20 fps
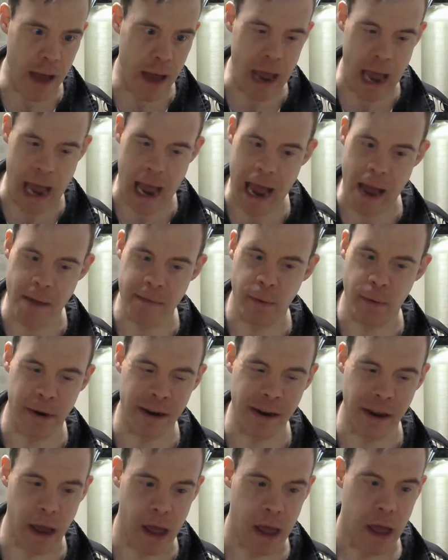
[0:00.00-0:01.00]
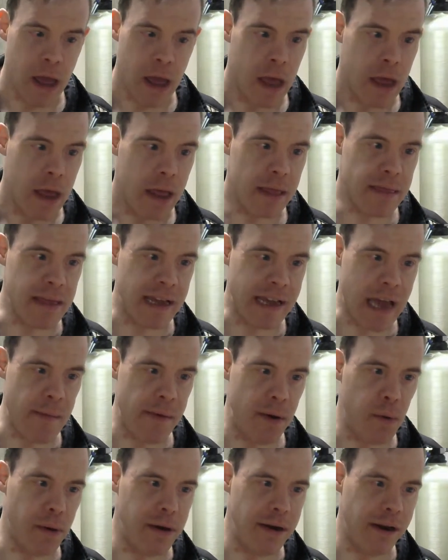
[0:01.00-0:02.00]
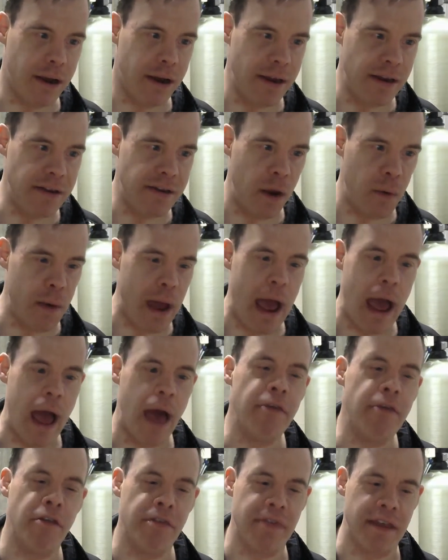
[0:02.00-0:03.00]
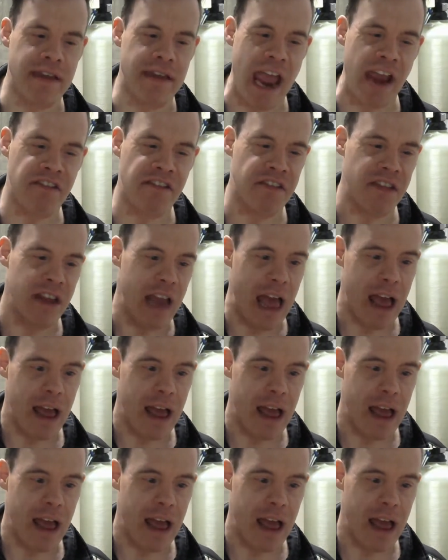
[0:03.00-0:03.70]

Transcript: I mean, what are you gonna do other than take